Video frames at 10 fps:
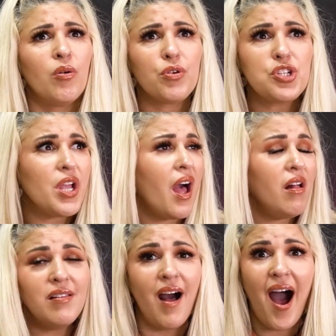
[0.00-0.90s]

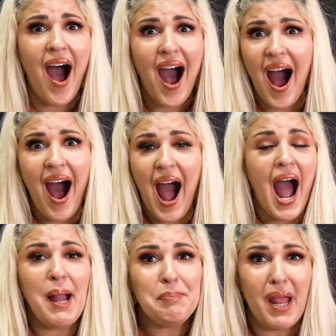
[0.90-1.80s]
Rochelle,
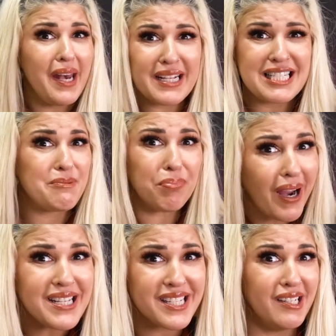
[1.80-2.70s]
I'm not
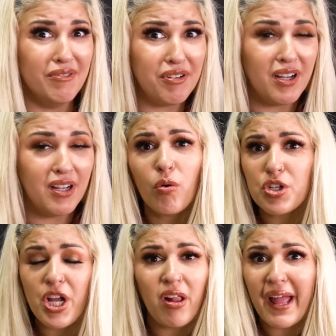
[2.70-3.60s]
expressive.
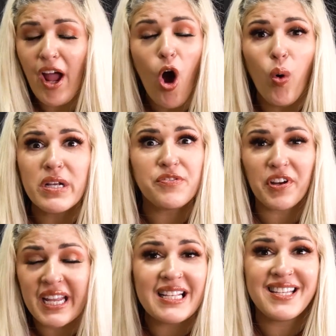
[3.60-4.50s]
Rochelle, I always
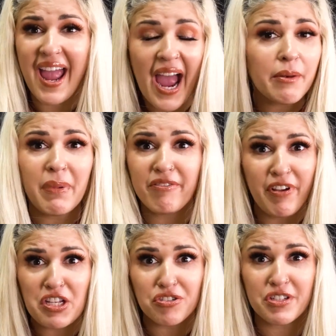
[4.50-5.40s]
forget to add my
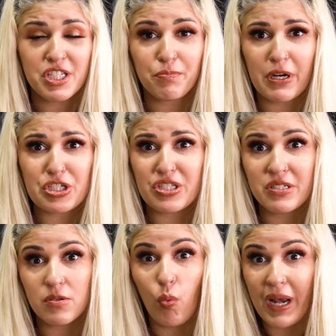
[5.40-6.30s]
facial
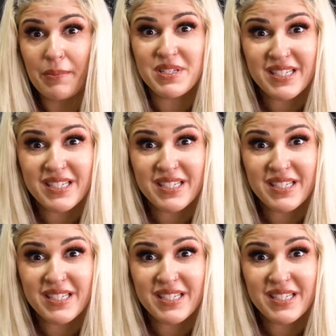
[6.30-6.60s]
expressions when I'm